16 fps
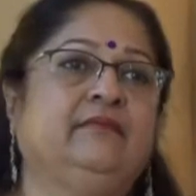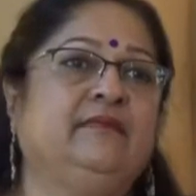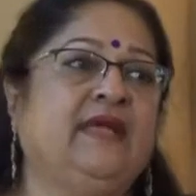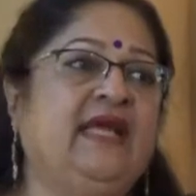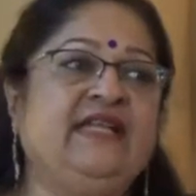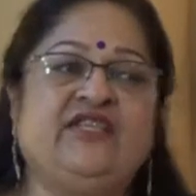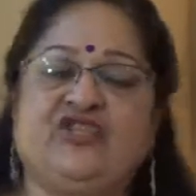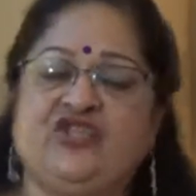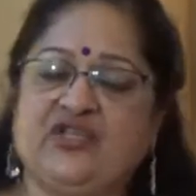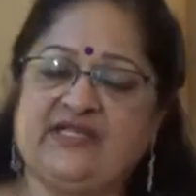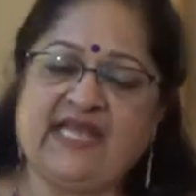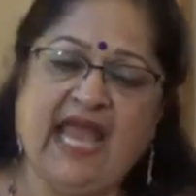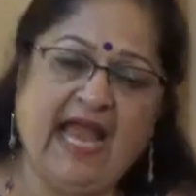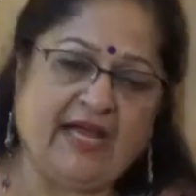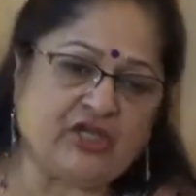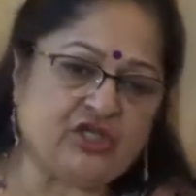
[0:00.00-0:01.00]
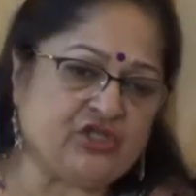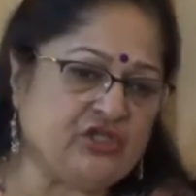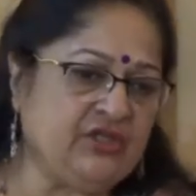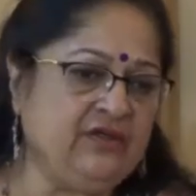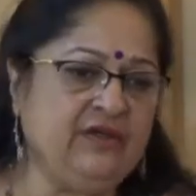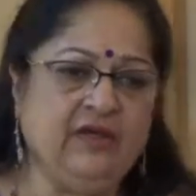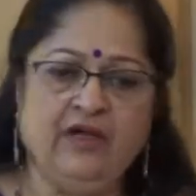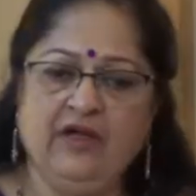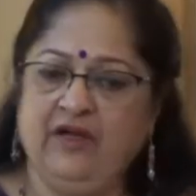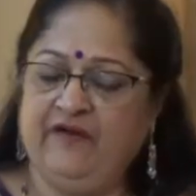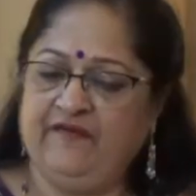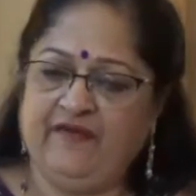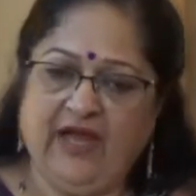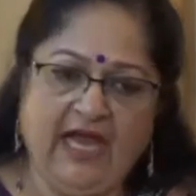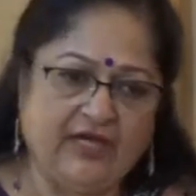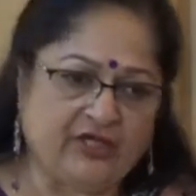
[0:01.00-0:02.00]
It's just action
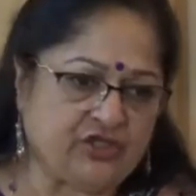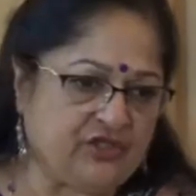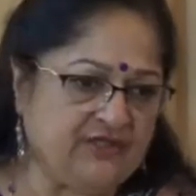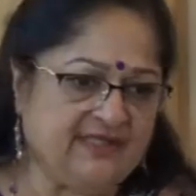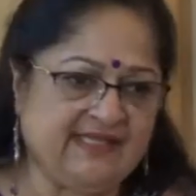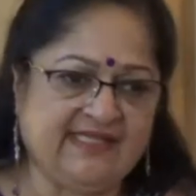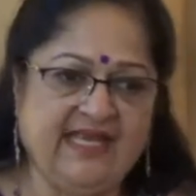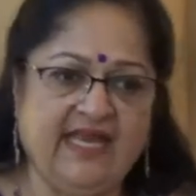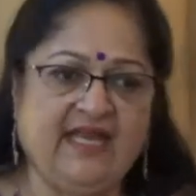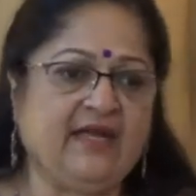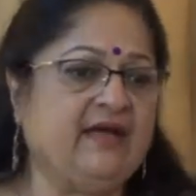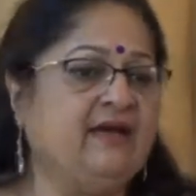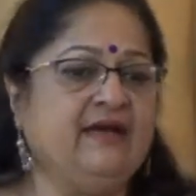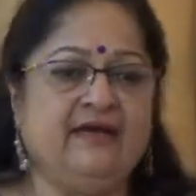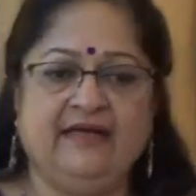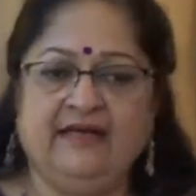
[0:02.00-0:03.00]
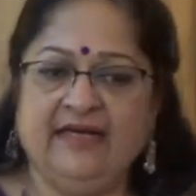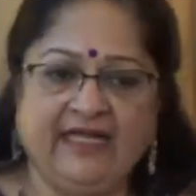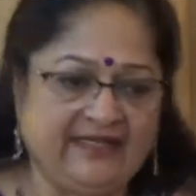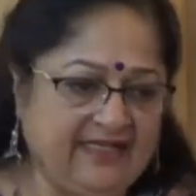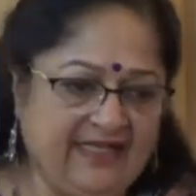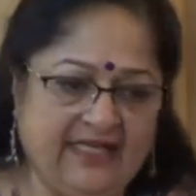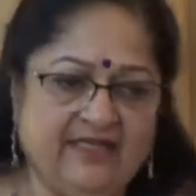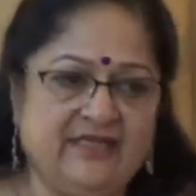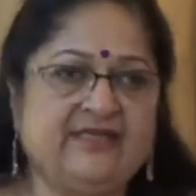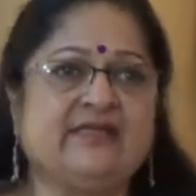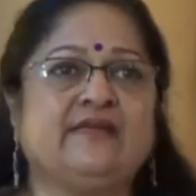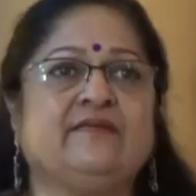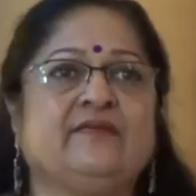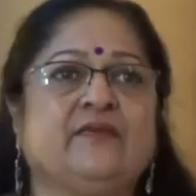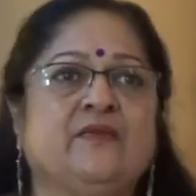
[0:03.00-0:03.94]
for action's sake, nothing else.